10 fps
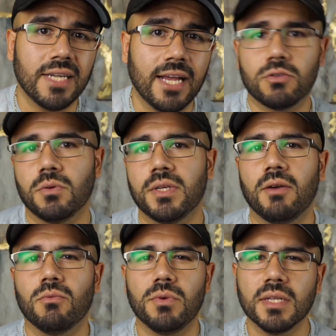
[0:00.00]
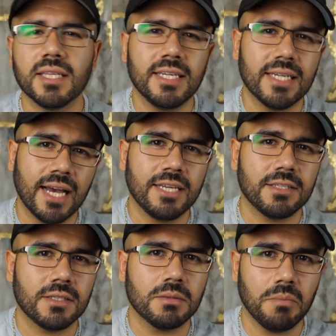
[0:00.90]
natural yet really
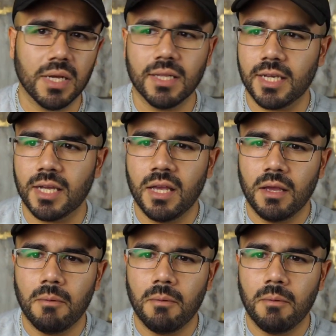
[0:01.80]
nice smelling